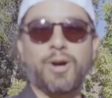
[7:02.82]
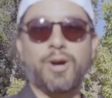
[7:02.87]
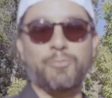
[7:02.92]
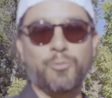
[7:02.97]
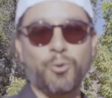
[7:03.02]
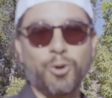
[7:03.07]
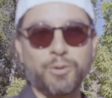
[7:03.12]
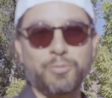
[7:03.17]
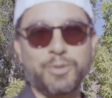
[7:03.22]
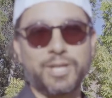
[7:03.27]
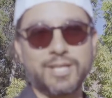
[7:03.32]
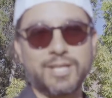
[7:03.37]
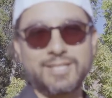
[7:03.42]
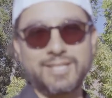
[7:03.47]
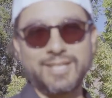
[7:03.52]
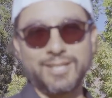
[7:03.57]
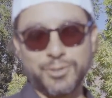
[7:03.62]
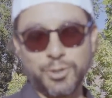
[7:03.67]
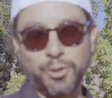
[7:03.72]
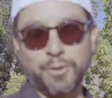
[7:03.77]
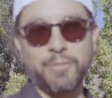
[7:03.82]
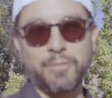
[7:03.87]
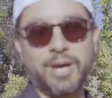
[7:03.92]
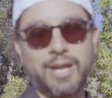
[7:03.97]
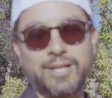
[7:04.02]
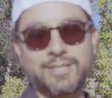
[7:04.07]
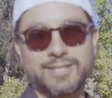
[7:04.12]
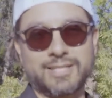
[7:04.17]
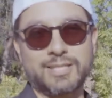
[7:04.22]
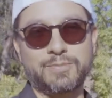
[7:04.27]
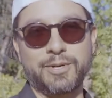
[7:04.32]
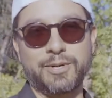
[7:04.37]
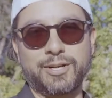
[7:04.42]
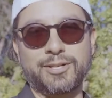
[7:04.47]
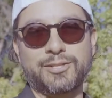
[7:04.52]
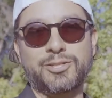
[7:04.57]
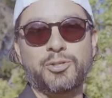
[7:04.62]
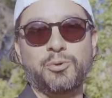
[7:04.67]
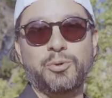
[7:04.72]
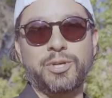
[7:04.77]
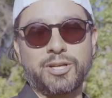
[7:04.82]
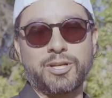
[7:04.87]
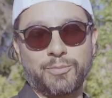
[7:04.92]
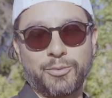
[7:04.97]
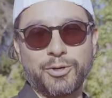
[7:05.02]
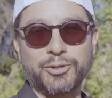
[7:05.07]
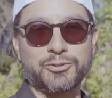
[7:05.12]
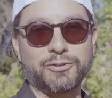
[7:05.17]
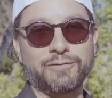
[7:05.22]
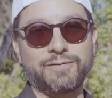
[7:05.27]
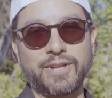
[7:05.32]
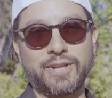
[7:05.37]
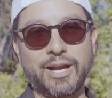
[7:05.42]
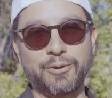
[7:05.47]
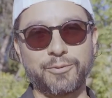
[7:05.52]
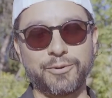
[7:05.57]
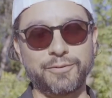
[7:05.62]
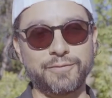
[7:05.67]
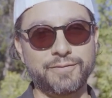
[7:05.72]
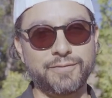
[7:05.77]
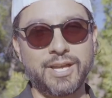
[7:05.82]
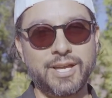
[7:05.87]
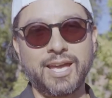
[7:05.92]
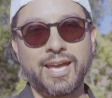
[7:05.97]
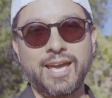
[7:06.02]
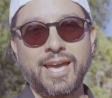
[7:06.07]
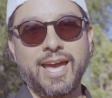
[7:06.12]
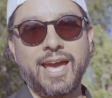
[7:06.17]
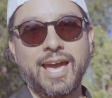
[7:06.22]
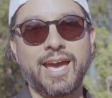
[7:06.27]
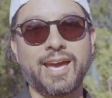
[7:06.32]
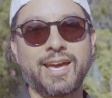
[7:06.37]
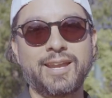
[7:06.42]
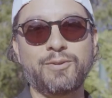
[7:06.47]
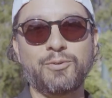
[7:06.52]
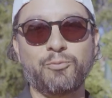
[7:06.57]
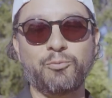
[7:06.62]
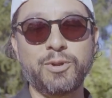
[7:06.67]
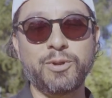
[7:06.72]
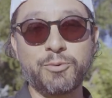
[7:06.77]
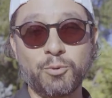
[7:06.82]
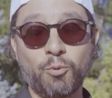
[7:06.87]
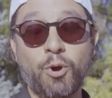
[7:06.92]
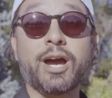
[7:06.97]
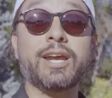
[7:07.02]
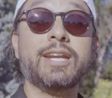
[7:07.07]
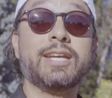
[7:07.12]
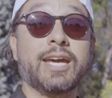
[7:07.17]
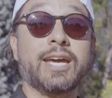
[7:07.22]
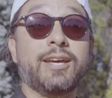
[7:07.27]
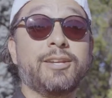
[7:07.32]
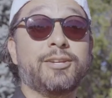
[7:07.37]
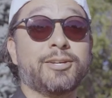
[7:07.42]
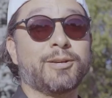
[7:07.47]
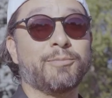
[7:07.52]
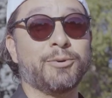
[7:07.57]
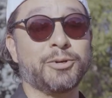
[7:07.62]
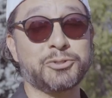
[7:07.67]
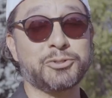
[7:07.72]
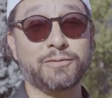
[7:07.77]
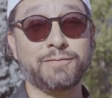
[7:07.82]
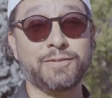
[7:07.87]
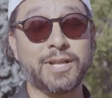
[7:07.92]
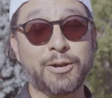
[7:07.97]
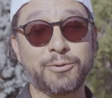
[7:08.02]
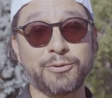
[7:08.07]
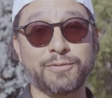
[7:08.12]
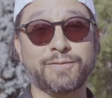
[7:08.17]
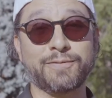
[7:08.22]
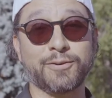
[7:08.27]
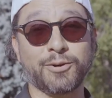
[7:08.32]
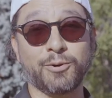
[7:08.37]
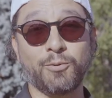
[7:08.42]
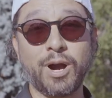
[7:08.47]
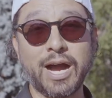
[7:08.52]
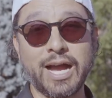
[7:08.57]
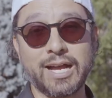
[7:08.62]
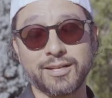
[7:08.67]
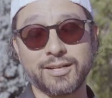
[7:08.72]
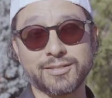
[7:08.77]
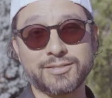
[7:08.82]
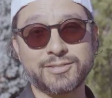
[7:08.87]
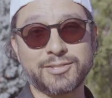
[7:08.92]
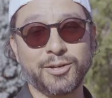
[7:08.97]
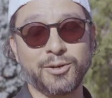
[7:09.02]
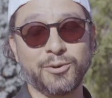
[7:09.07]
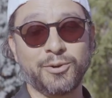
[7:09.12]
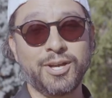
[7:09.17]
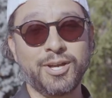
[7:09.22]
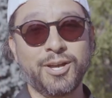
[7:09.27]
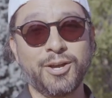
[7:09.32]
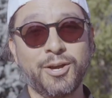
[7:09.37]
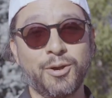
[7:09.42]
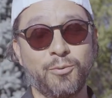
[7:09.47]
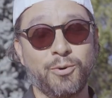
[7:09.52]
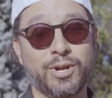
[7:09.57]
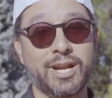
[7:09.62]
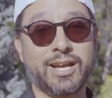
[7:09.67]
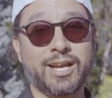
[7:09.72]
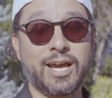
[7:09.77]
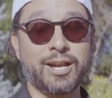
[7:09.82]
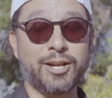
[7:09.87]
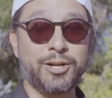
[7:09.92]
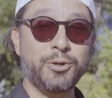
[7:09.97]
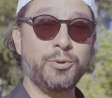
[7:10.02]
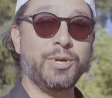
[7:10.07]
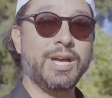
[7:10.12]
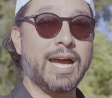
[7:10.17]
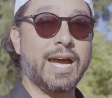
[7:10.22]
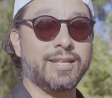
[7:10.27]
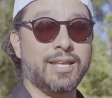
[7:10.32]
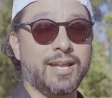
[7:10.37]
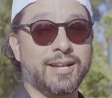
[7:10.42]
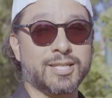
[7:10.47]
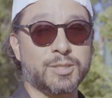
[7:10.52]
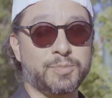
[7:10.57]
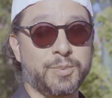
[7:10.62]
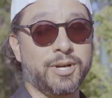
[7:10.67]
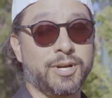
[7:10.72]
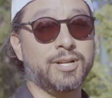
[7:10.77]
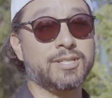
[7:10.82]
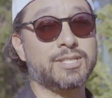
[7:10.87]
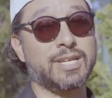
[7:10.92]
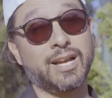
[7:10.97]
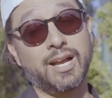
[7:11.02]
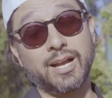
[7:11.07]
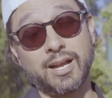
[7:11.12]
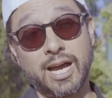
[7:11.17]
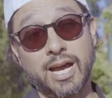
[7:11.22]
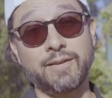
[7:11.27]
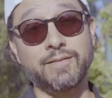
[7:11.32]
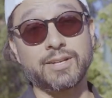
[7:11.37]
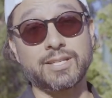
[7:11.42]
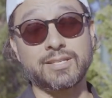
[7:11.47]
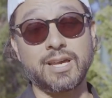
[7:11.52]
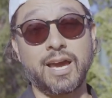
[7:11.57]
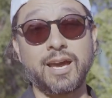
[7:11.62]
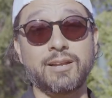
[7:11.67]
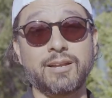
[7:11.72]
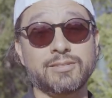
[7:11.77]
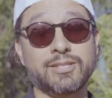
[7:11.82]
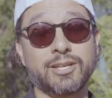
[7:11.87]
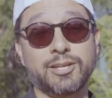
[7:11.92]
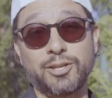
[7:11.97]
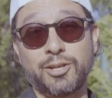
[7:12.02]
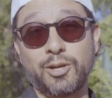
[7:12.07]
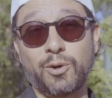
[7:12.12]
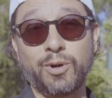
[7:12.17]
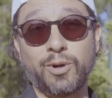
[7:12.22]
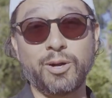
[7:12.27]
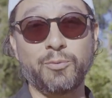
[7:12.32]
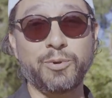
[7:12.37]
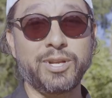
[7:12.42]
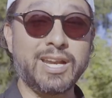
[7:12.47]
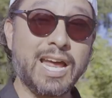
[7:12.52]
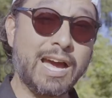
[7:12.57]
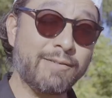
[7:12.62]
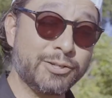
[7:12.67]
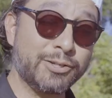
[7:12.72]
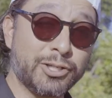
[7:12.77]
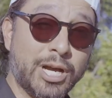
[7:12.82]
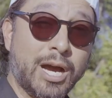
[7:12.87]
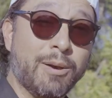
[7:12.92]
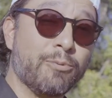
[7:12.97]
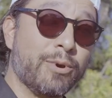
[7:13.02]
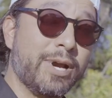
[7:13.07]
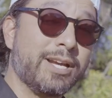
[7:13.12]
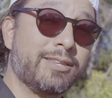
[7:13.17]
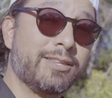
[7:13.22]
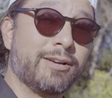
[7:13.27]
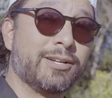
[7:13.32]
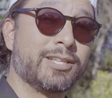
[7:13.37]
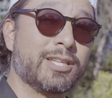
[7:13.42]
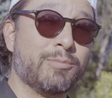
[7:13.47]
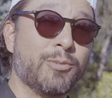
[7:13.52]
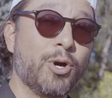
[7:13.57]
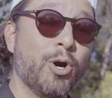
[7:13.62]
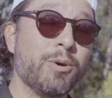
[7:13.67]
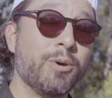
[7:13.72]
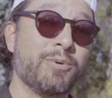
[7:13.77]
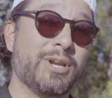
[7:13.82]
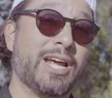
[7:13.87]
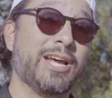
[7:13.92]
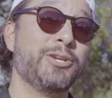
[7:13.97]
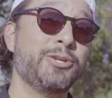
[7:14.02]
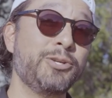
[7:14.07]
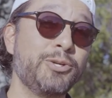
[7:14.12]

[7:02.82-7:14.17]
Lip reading: on board, because he had told me about his experience doing commercial flat roof. And we've been wanting to get into commercial flat roof for a while. So when I kind of knew he had that experience, I got kind of excited. I was like, you know what? We didn't have a job right there at the moment, but I